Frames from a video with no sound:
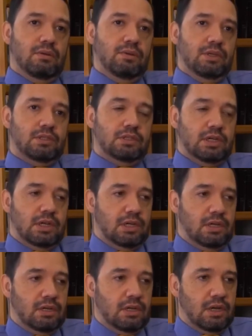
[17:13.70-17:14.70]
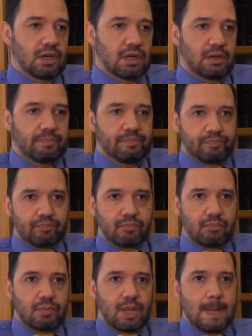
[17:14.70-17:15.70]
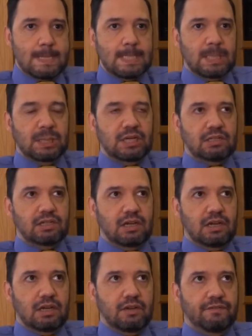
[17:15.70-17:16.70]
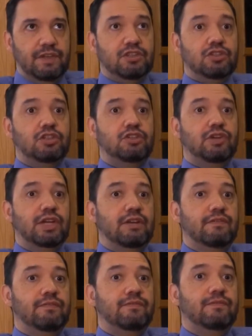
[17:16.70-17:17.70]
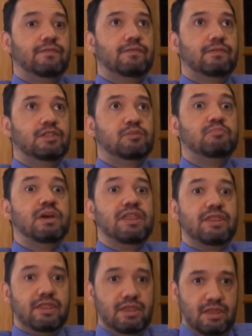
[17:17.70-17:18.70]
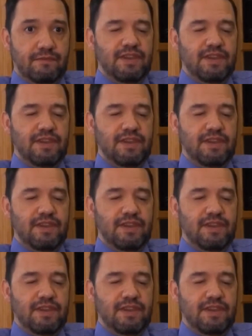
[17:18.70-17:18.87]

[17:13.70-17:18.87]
which uh, uh, Jackson and whatever. Of uh, Fifth Street and Smith. Fifth,